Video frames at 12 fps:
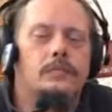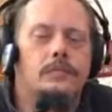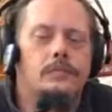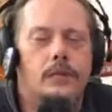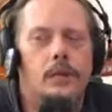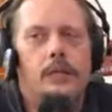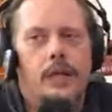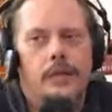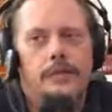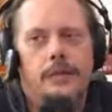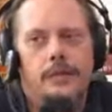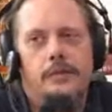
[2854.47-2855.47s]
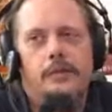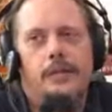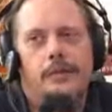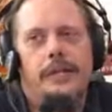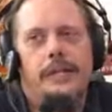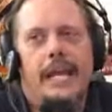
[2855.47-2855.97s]
Okay, so
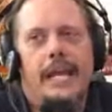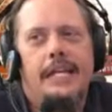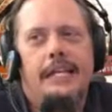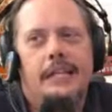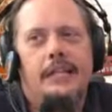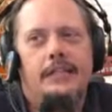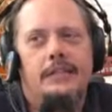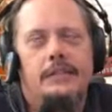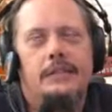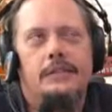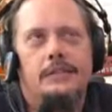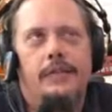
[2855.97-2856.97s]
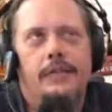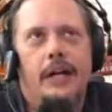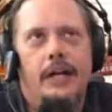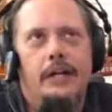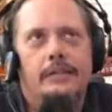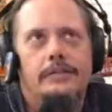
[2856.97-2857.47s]
we can't get
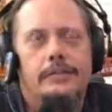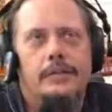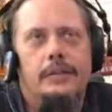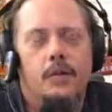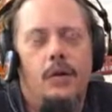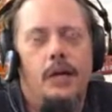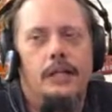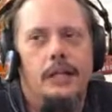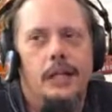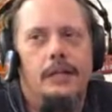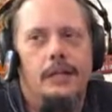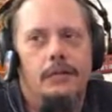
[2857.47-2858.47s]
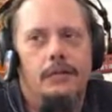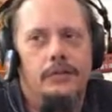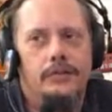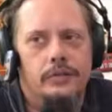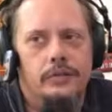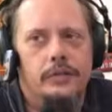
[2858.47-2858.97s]
valves quite like the
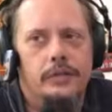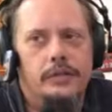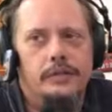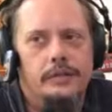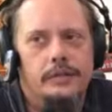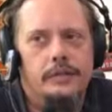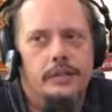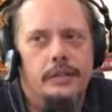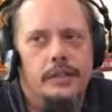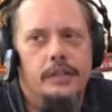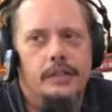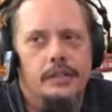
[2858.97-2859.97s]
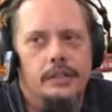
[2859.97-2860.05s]
original ones. Then I'm